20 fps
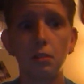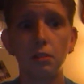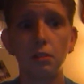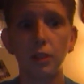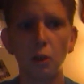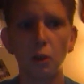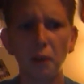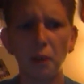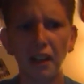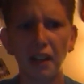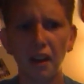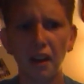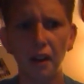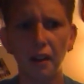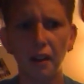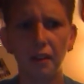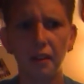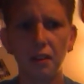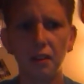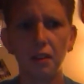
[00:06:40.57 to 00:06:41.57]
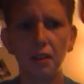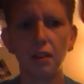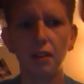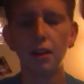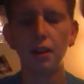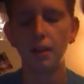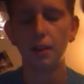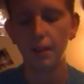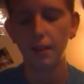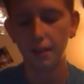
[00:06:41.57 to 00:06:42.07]
"Oh my god."
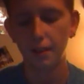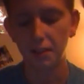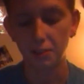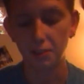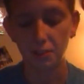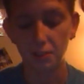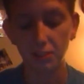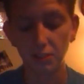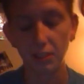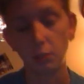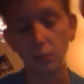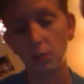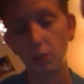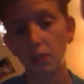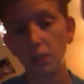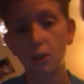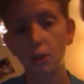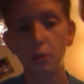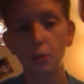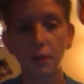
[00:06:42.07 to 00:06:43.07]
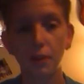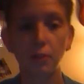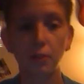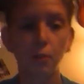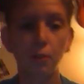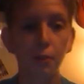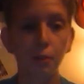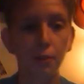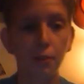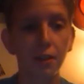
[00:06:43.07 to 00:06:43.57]
And she's like, "We know about the
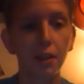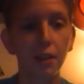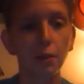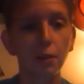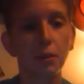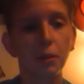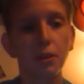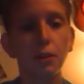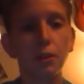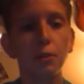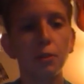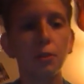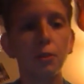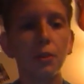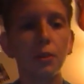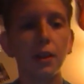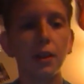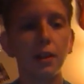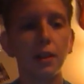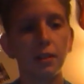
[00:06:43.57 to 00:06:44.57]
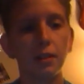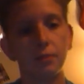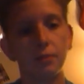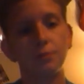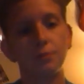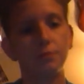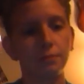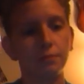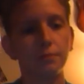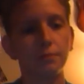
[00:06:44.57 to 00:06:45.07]
whole thing with you and
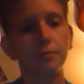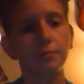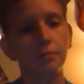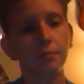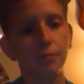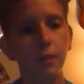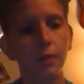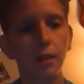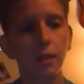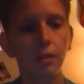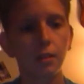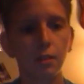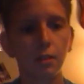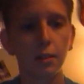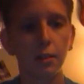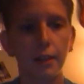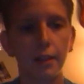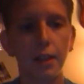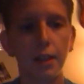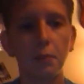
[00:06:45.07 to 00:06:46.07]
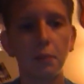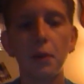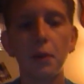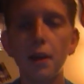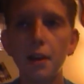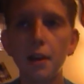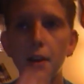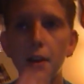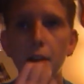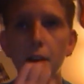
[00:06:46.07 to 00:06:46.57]
her name,
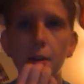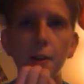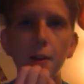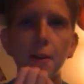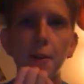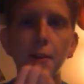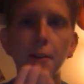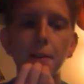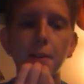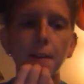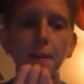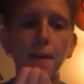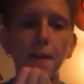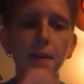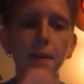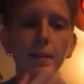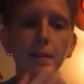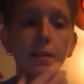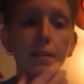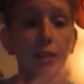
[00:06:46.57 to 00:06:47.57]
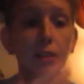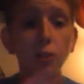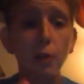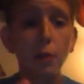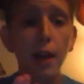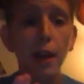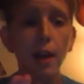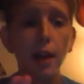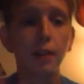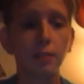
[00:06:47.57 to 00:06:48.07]
and it's
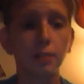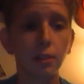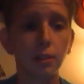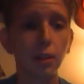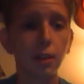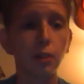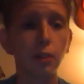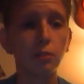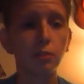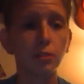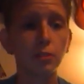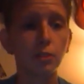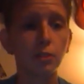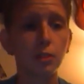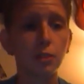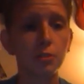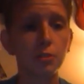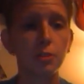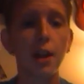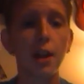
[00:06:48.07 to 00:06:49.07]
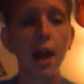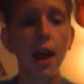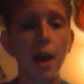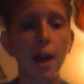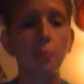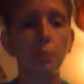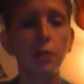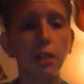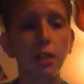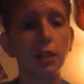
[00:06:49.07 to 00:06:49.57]
okay, you know, as long as you're
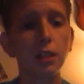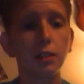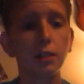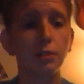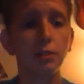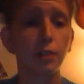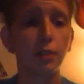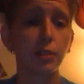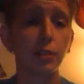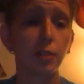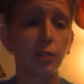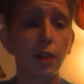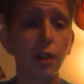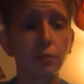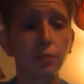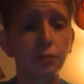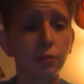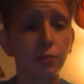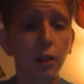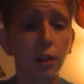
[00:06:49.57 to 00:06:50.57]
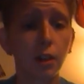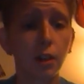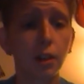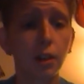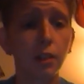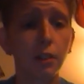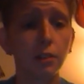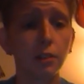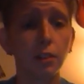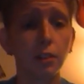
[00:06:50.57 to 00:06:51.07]
happy and you guys are having
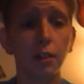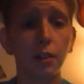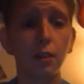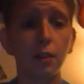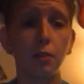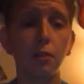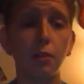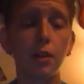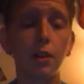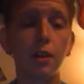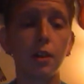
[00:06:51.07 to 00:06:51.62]
fun, you know."